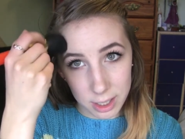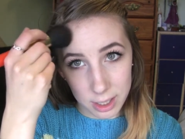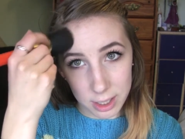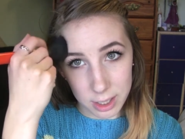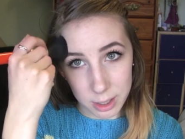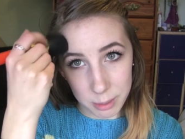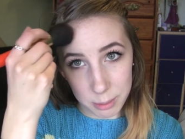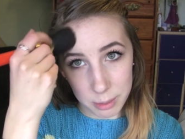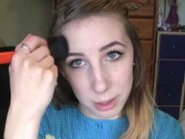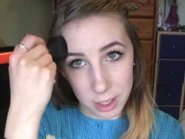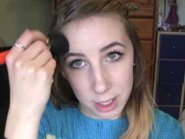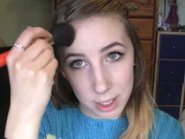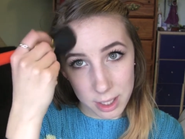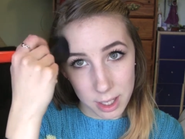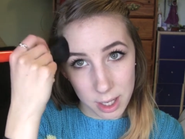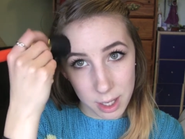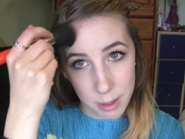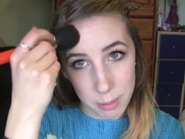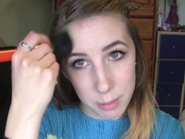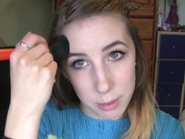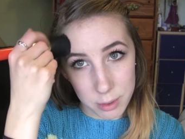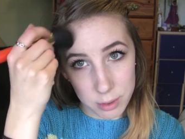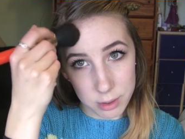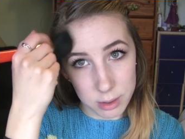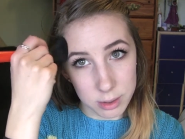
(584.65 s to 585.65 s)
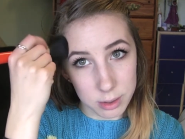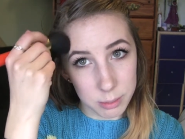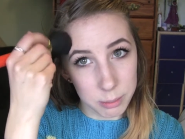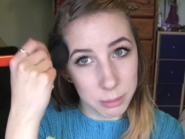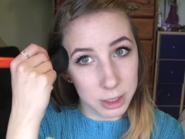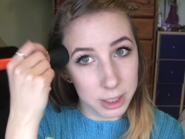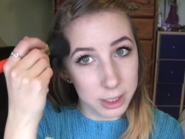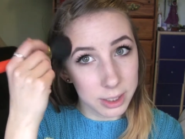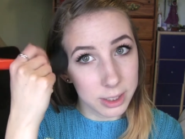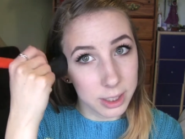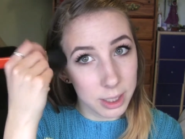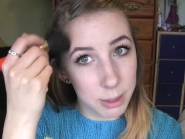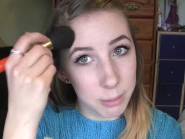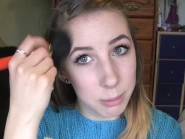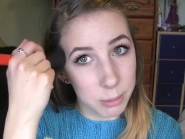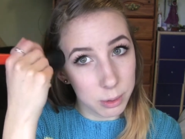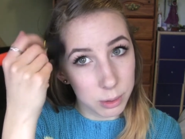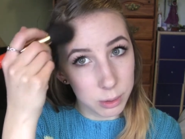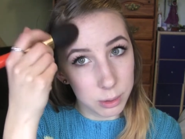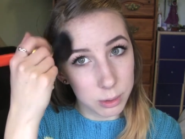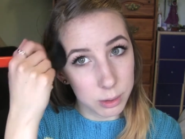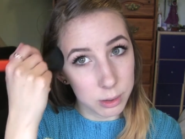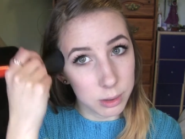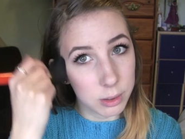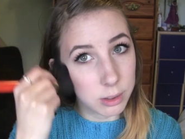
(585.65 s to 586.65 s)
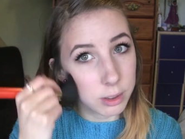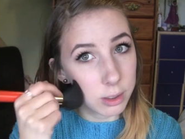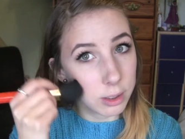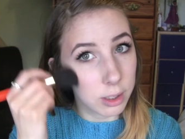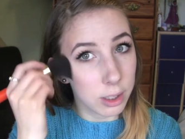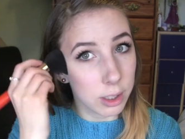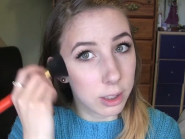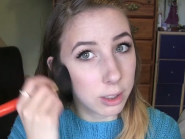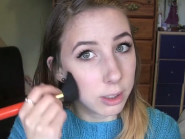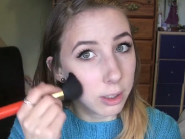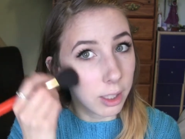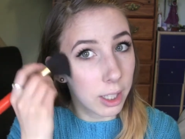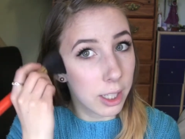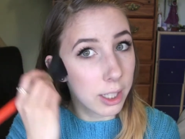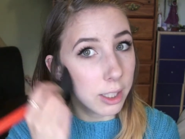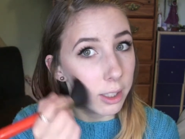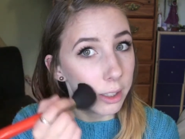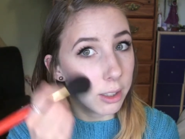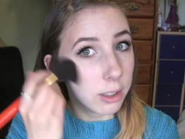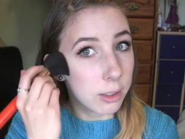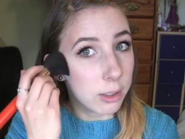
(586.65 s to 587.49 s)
I apply it up onto my temples, like that.